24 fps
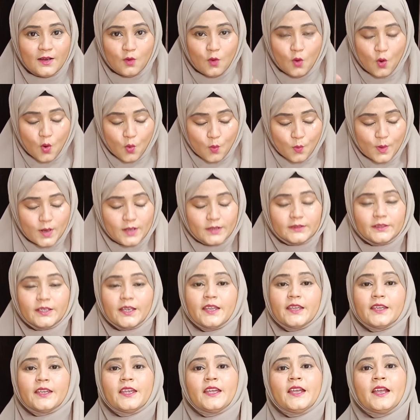
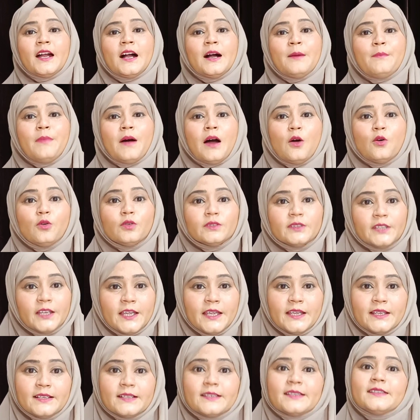overthinking about
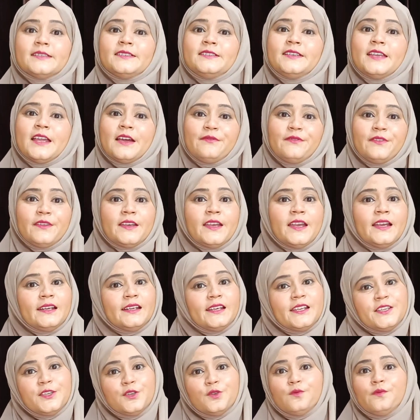things,
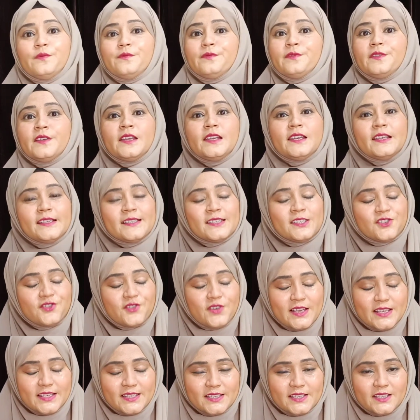definitely you feel
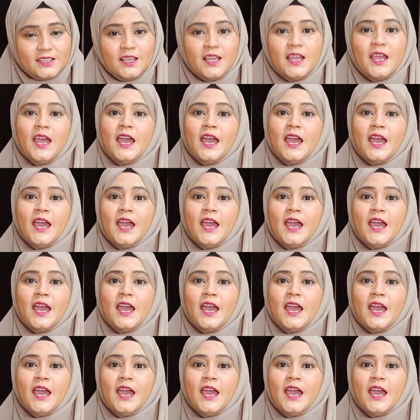stressed,